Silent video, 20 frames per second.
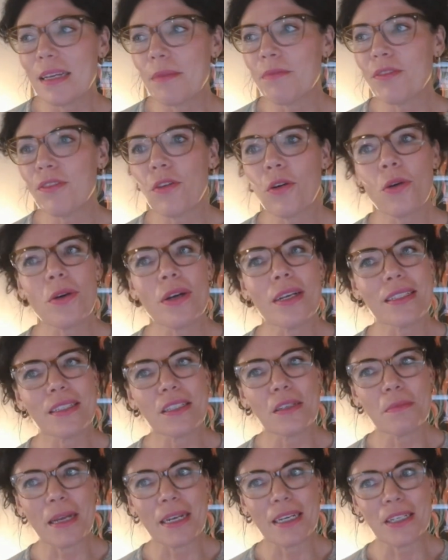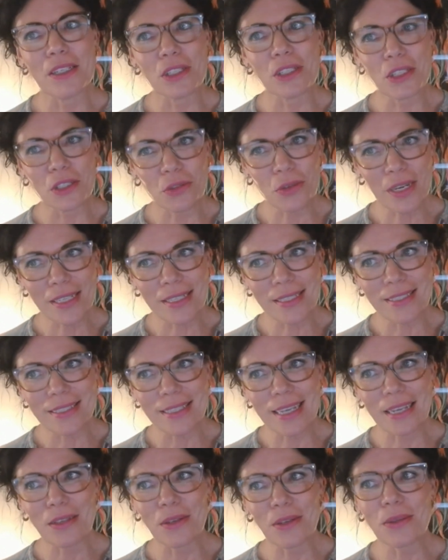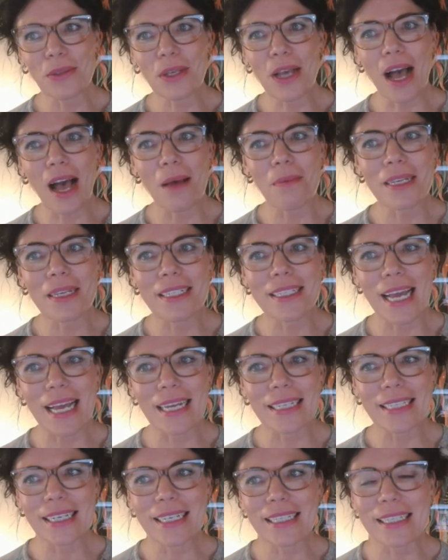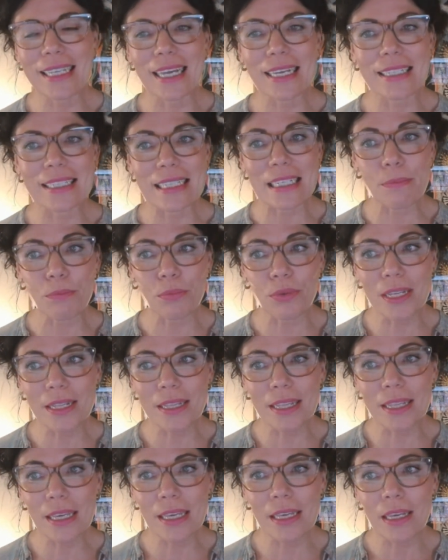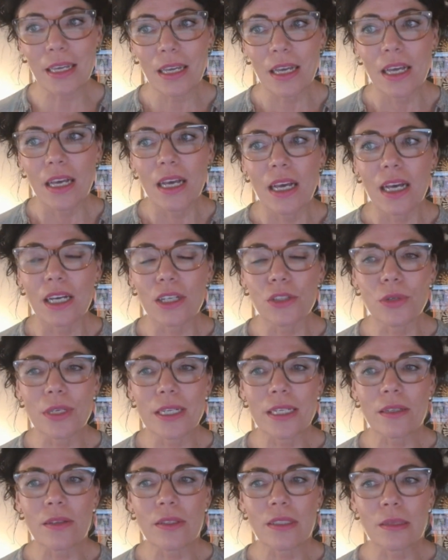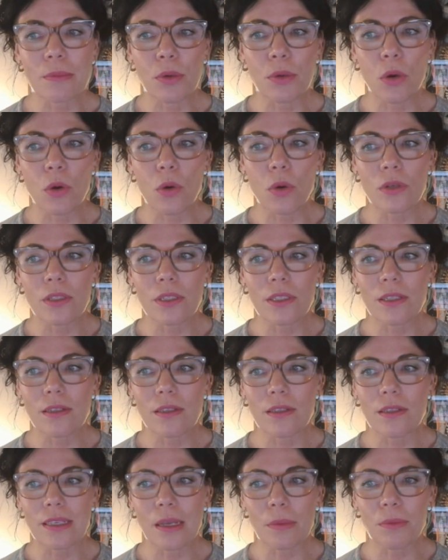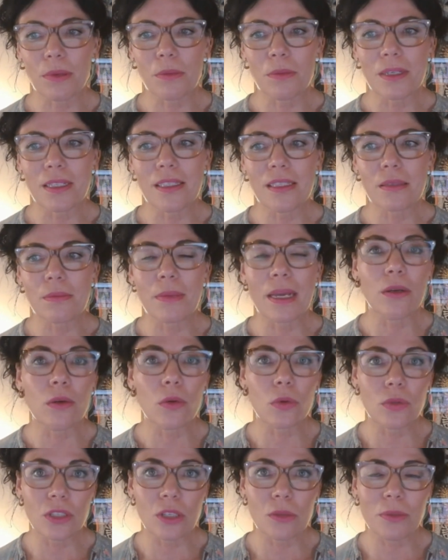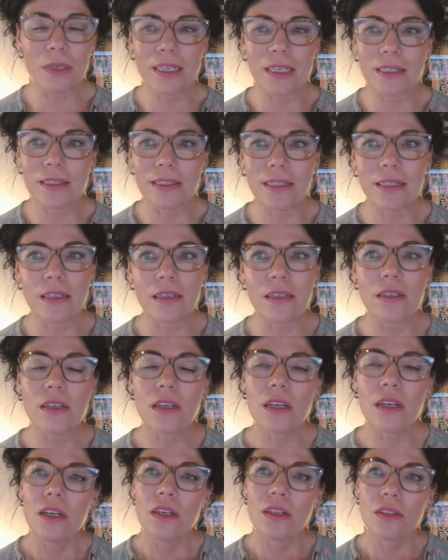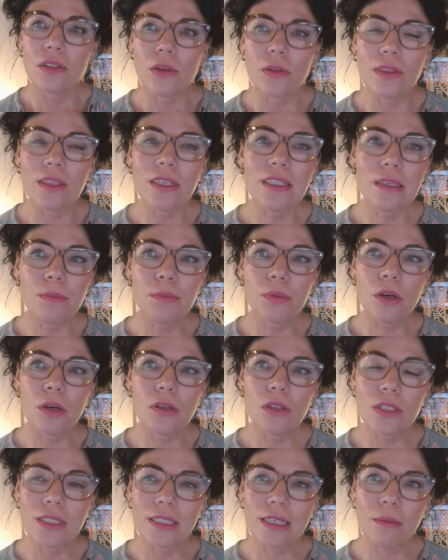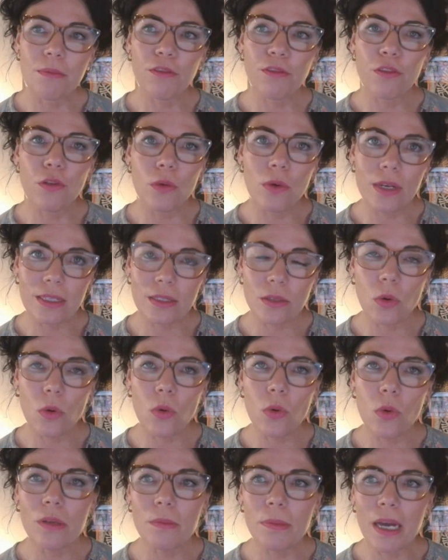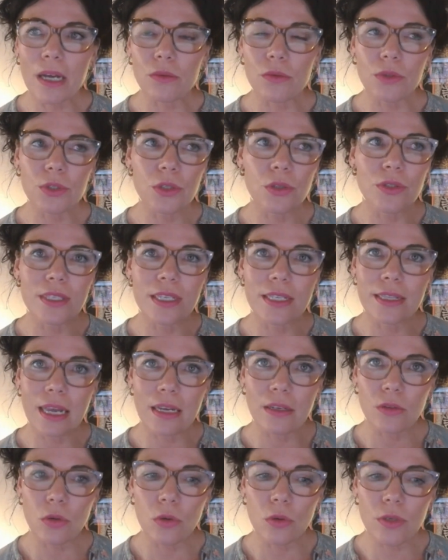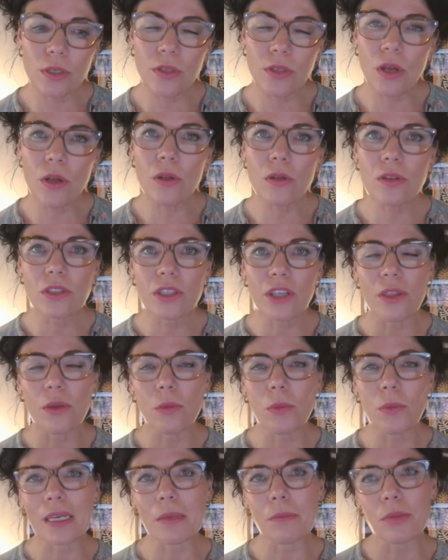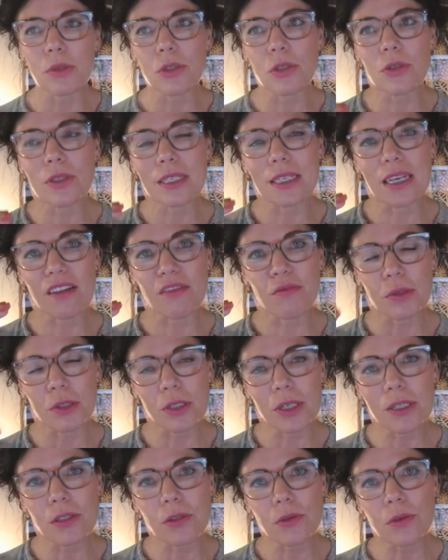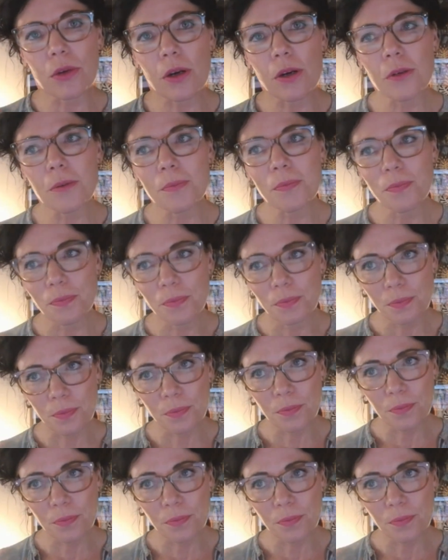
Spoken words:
Step 4 is to manage stress and use calming tactics like deep breathing. Adrenal support, supplements may also be considered. So this approach, step 4, is all about reducing that cortisol so that we can produce enough progesterone,